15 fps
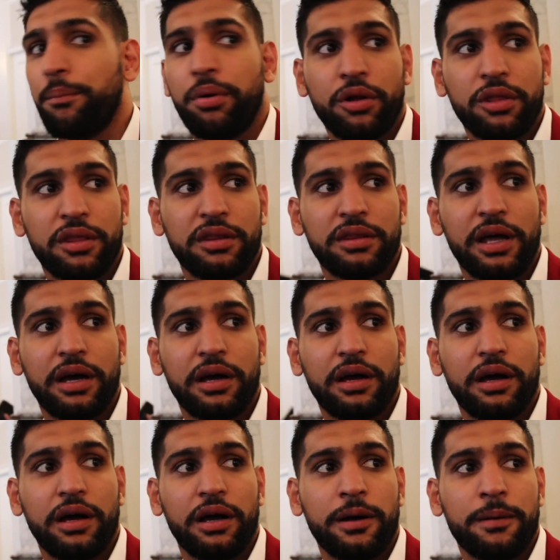But other than that,
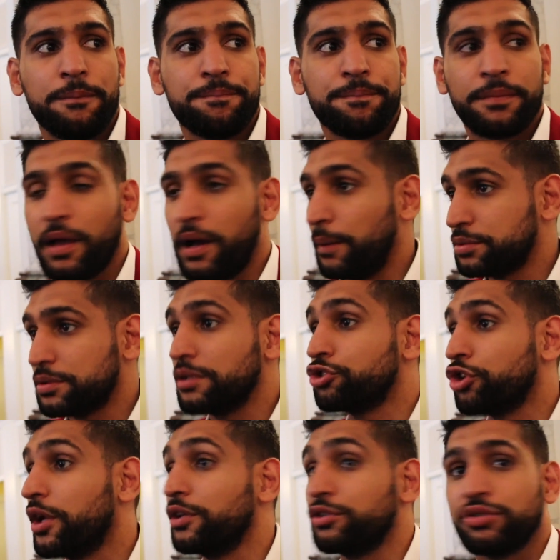I'm still
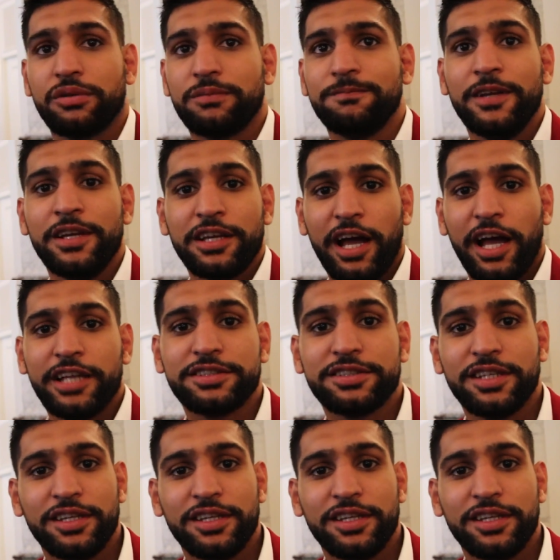training. So guys,